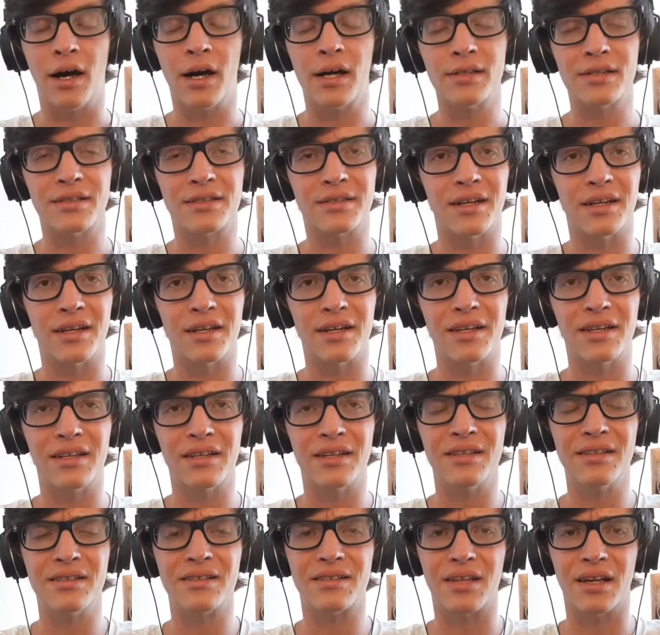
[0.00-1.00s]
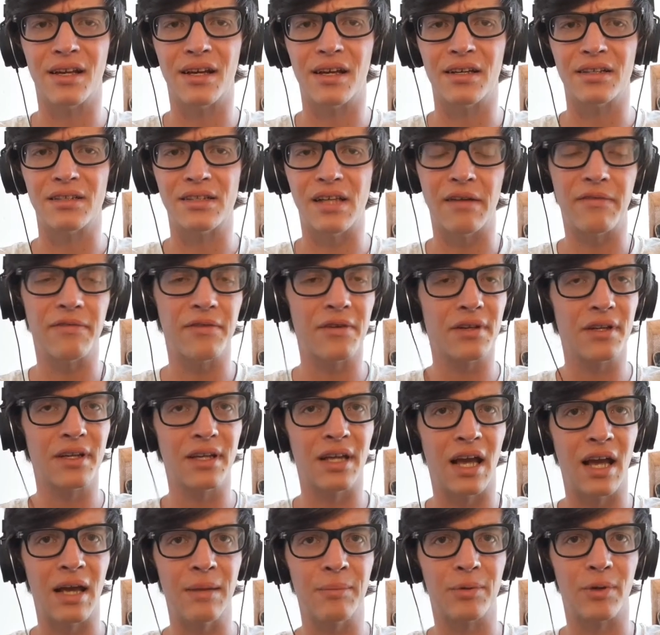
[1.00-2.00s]
Asta is definitely
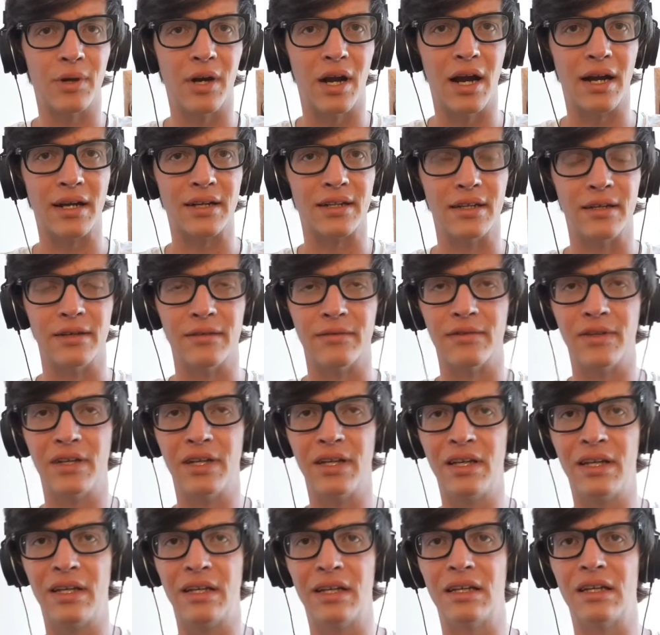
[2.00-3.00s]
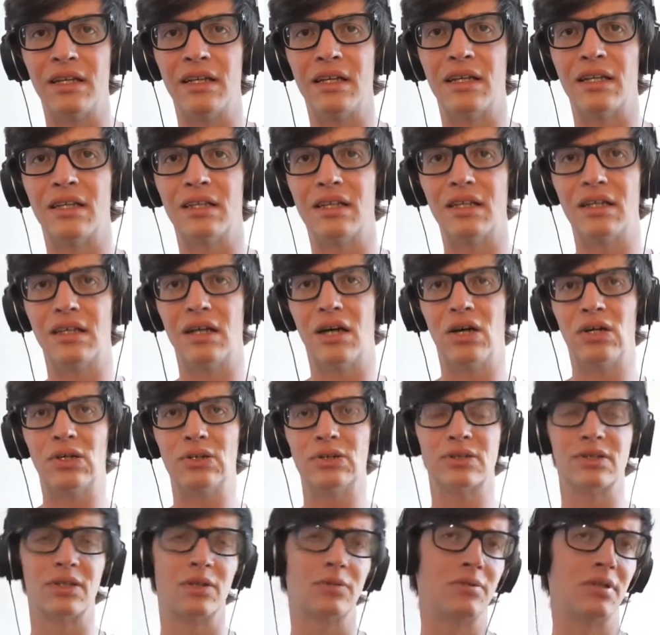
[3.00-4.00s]
hyperactive. He
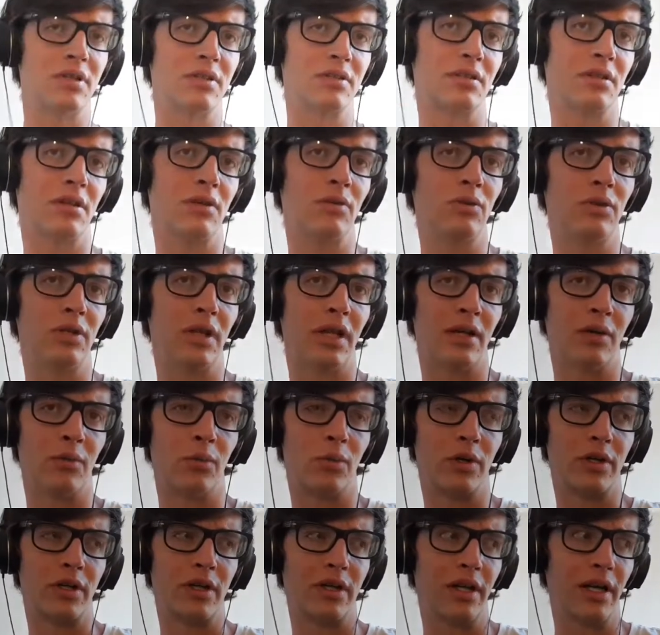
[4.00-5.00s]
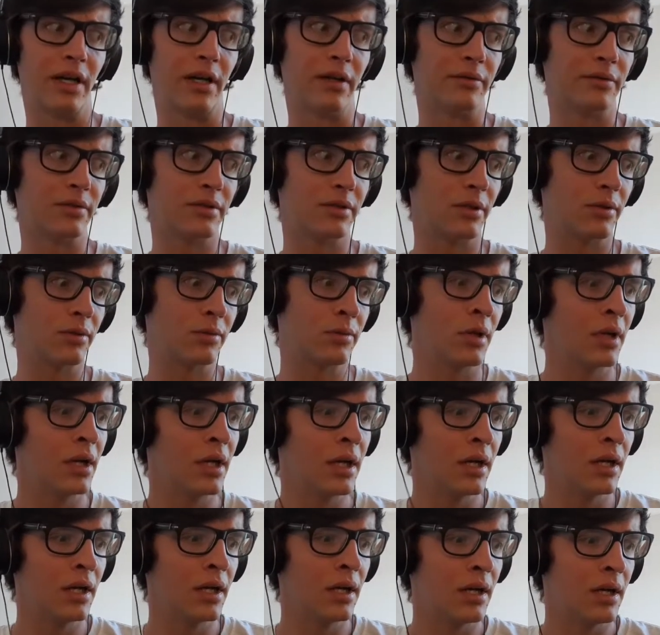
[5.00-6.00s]
also does a whole lot of working out, so
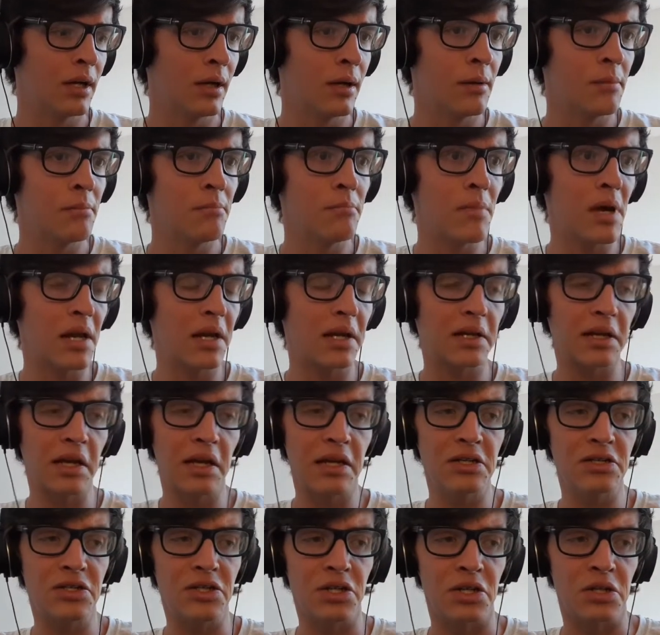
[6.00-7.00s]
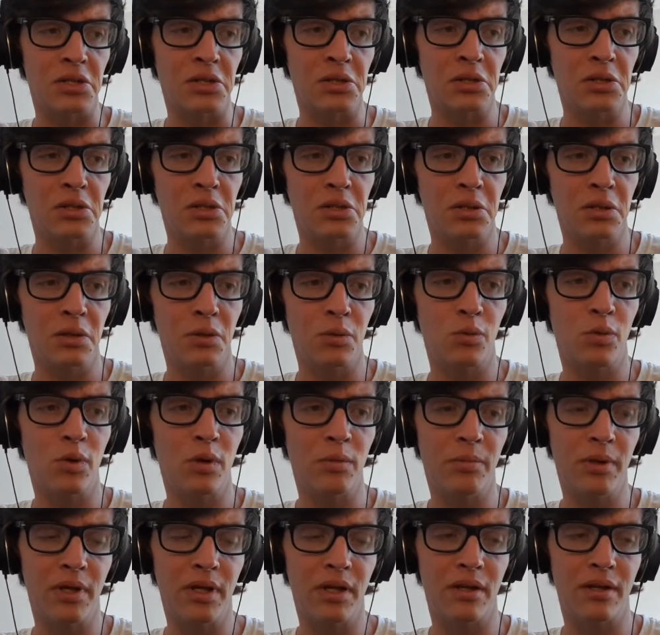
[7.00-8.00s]
medication
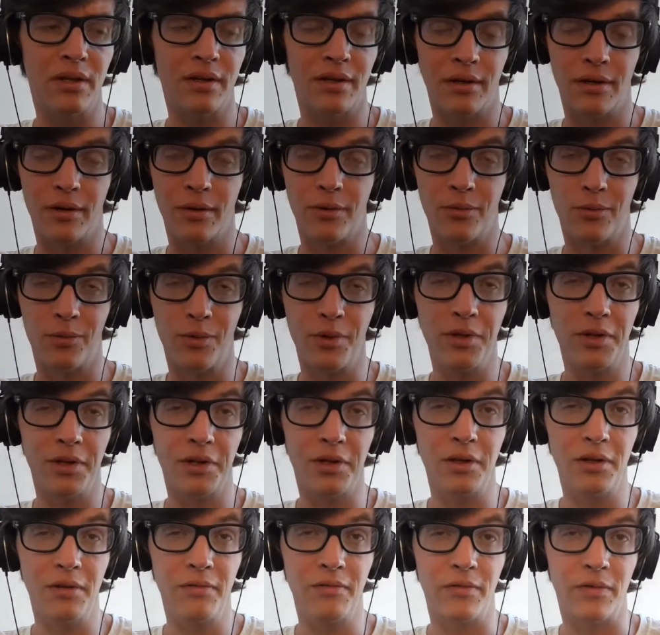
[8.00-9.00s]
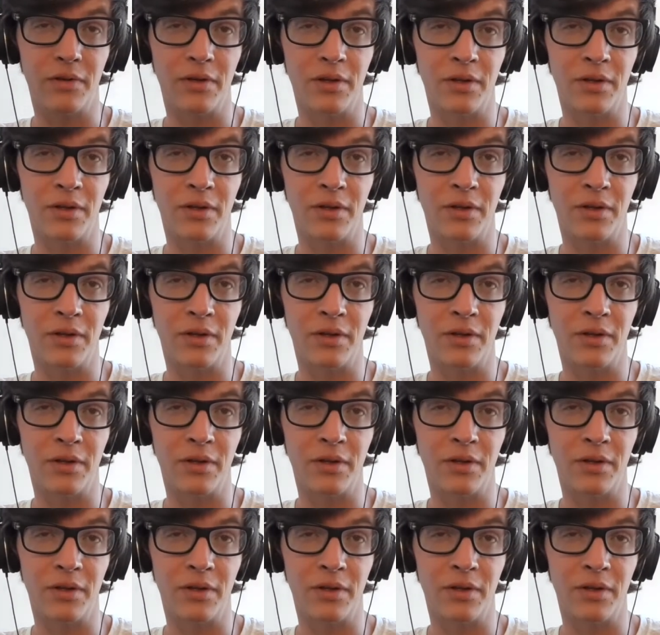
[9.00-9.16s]
would be really good for